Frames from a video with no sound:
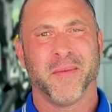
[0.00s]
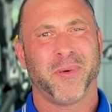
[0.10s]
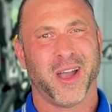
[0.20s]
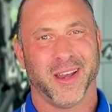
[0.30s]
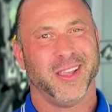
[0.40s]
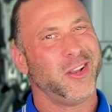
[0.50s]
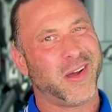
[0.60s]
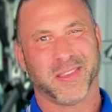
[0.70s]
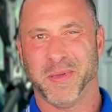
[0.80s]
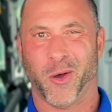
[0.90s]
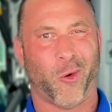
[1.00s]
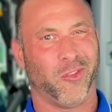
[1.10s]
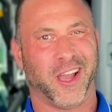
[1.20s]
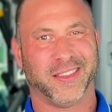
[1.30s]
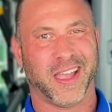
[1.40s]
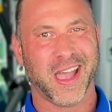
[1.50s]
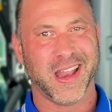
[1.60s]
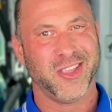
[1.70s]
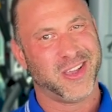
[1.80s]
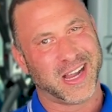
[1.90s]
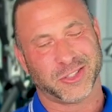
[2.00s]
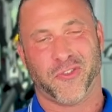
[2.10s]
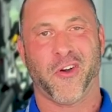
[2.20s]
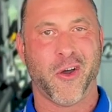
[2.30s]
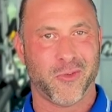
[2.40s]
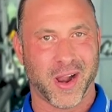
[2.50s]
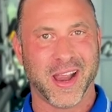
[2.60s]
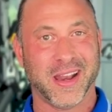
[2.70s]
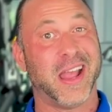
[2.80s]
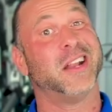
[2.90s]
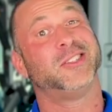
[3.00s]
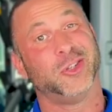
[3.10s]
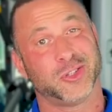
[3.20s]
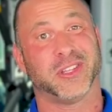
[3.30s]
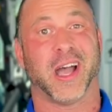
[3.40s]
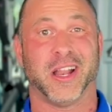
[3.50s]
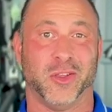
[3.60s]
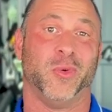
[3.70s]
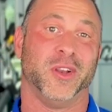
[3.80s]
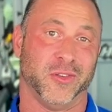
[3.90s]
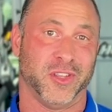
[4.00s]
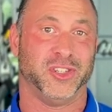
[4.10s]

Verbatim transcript: but you don't have to be old like that. You got your phone, right? And it's usually on you when you're in the